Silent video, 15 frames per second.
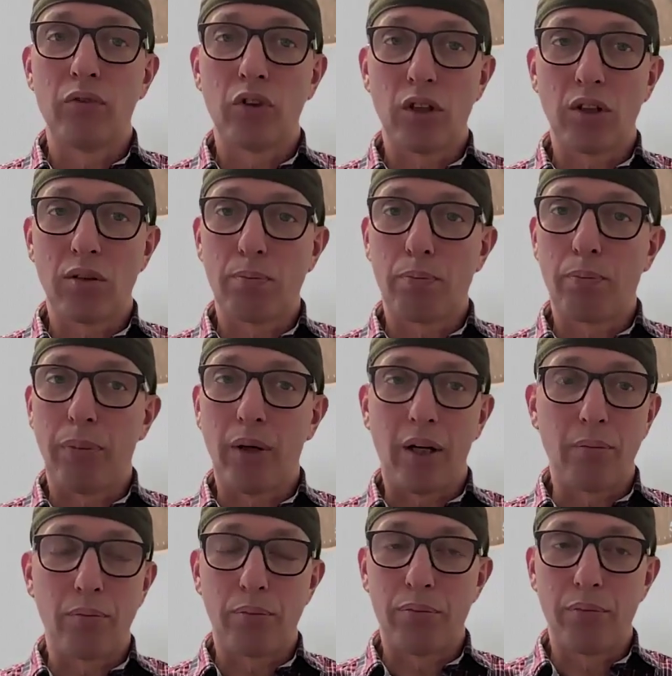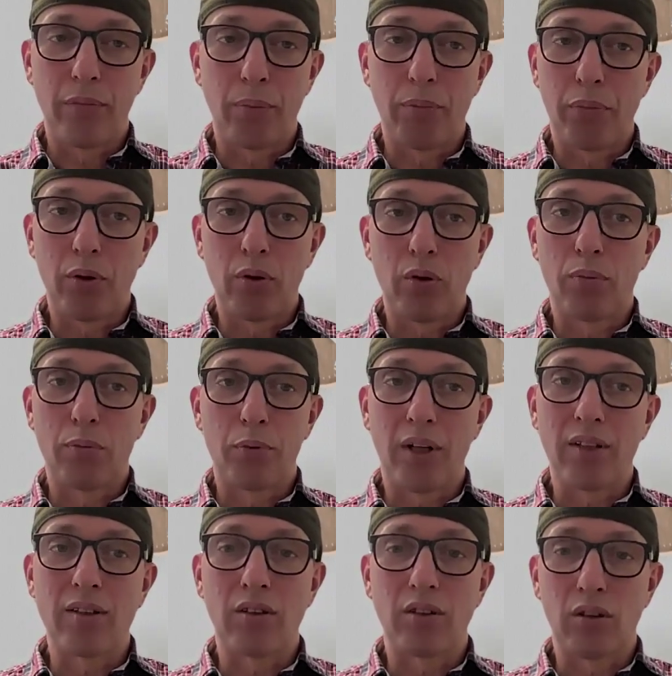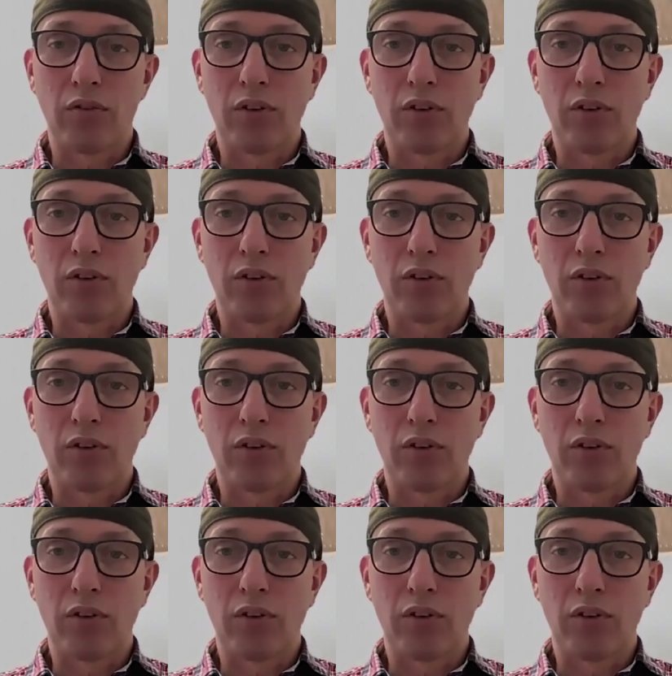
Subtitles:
just by the pure presence